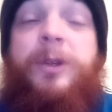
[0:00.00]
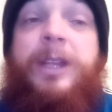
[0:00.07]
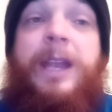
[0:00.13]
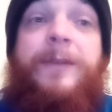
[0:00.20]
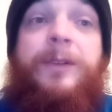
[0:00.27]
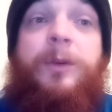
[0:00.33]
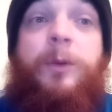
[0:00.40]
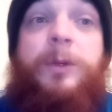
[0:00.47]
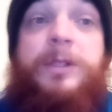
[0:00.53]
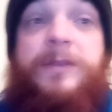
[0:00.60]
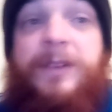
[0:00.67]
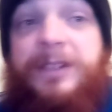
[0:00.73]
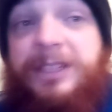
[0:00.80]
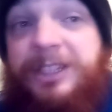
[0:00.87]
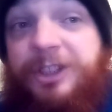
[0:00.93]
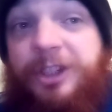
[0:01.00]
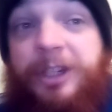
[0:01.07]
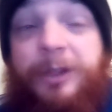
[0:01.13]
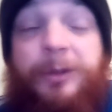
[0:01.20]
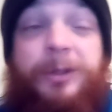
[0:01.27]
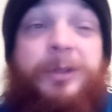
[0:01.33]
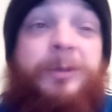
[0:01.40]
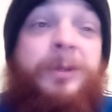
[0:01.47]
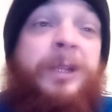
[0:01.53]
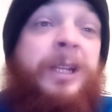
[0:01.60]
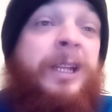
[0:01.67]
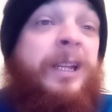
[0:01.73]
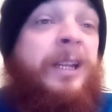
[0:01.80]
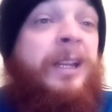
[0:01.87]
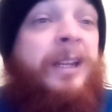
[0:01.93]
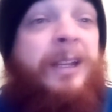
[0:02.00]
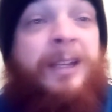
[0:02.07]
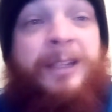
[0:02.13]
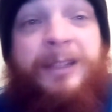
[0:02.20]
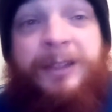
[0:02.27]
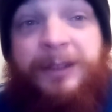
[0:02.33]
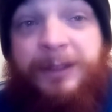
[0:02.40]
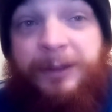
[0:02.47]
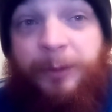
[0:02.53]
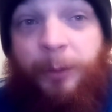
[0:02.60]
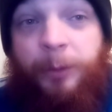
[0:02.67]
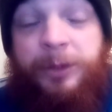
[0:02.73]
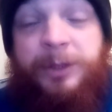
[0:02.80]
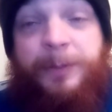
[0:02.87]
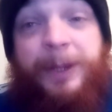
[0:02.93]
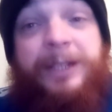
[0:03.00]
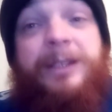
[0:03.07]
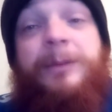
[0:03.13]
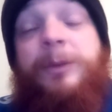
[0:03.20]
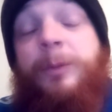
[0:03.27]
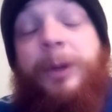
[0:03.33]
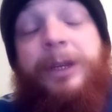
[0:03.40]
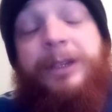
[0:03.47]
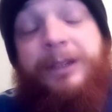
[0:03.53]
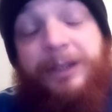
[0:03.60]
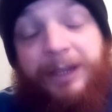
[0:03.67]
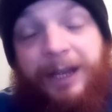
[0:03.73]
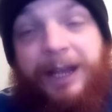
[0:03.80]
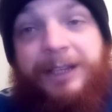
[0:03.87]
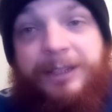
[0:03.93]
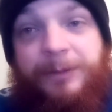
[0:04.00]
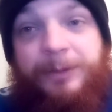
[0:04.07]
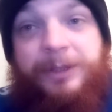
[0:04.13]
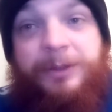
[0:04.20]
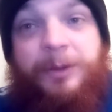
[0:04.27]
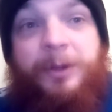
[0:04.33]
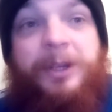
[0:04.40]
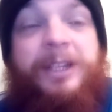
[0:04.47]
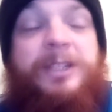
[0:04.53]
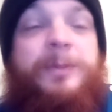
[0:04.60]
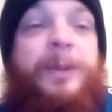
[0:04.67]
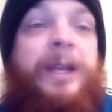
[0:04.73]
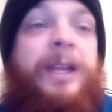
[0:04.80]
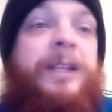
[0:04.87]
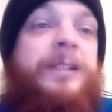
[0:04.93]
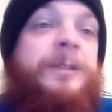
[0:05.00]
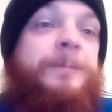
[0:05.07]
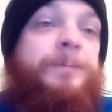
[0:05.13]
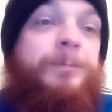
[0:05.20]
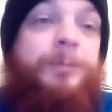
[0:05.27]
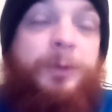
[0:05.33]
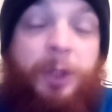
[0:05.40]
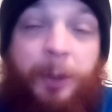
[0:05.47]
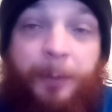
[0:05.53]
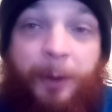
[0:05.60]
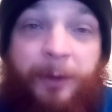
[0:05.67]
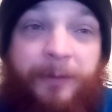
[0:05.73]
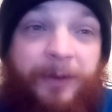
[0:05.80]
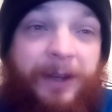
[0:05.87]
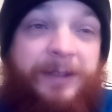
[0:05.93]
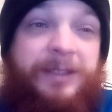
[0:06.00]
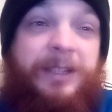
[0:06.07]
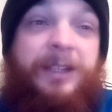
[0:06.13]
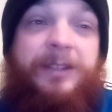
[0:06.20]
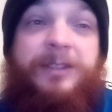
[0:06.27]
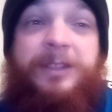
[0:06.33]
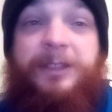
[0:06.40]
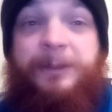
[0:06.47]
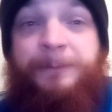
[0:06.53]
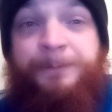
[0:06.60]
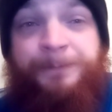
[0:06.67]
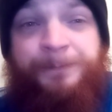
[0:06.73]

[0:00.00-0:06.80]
Kevin Owens versus Gio. So Owens picked up the win, as I was going to expect. 2.5 stars here.